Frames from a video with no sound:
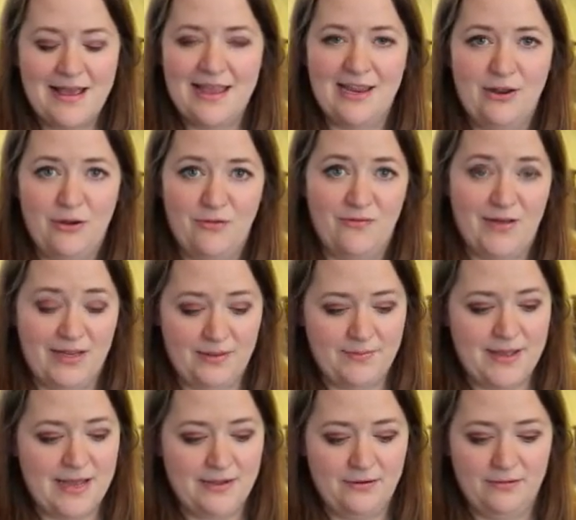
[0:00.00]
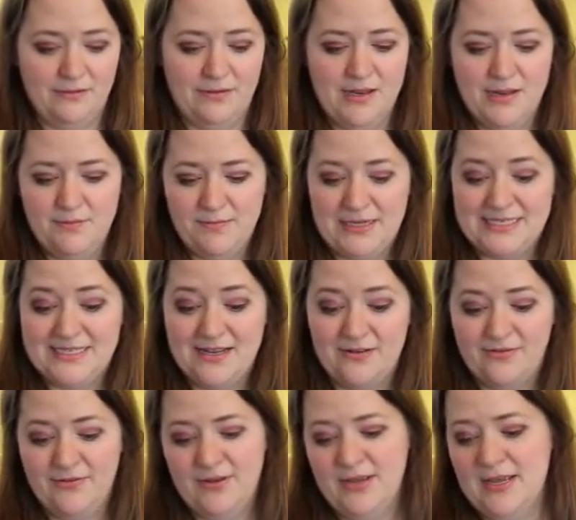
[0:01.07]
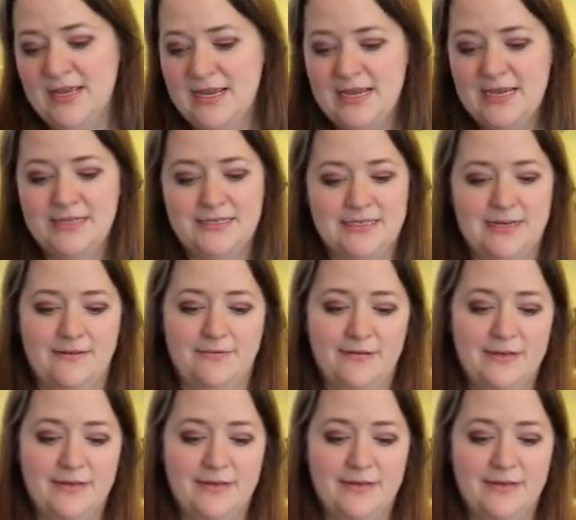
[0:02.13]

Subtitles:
I can go find the pattern myself stuff.